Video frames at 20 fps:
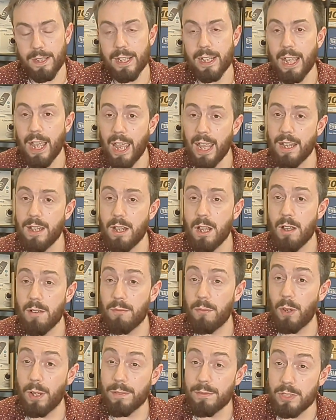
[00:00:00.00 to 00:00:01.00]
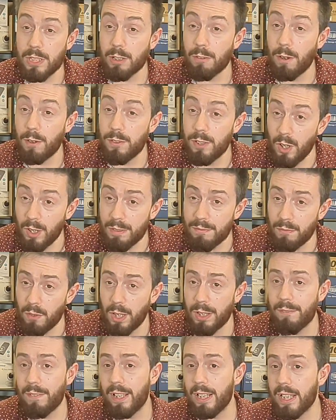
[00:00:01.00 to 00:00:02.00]
the
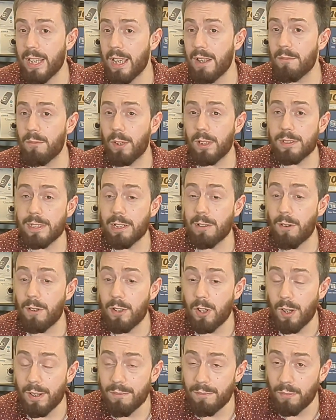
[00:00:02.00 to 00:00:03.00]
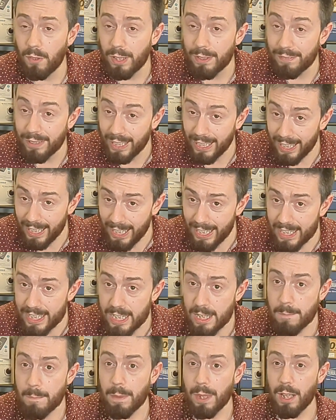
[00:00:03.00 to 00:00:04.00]
N5095 and the
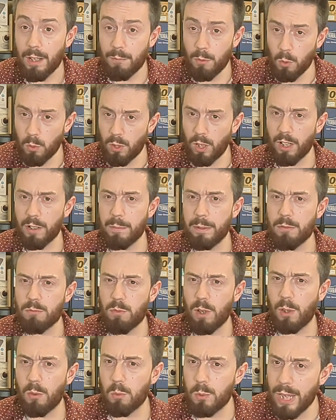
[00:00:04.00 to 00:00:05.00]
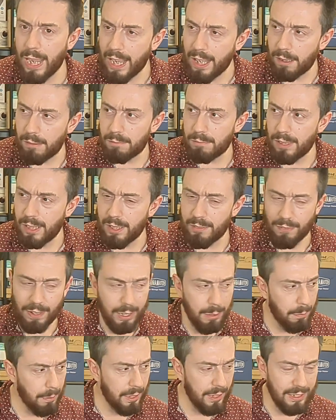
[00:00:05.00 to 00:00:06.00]
N5095A have all kind of been rolled out and
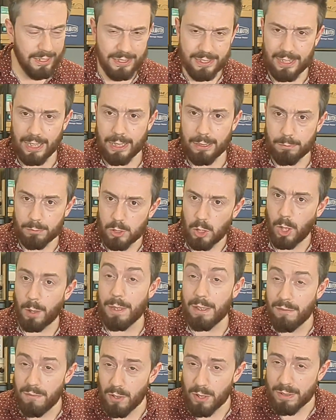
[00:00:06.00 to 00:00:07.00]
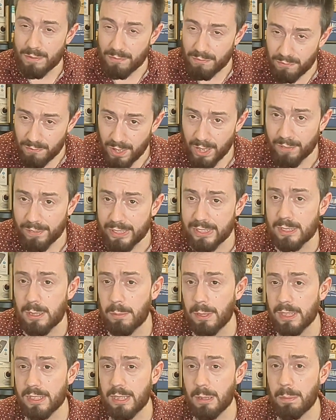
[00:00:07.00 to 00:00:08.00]
available at the same time. They're very, very
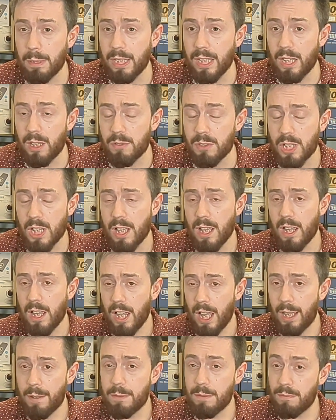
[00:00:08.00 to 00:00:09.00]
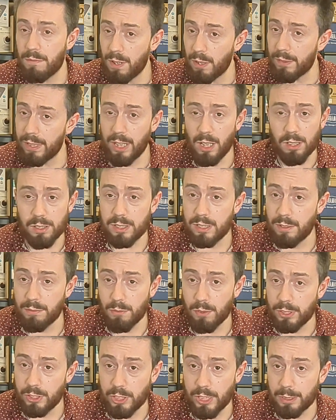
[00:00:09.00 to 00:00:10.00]
similar CPUs, and it's very hard to
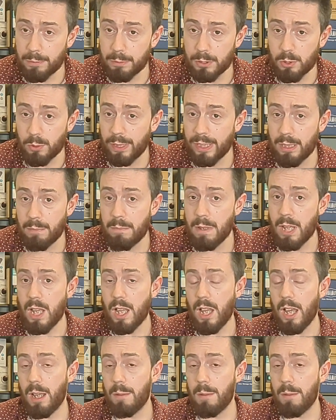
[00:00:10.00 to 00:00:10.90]
differentiate between them.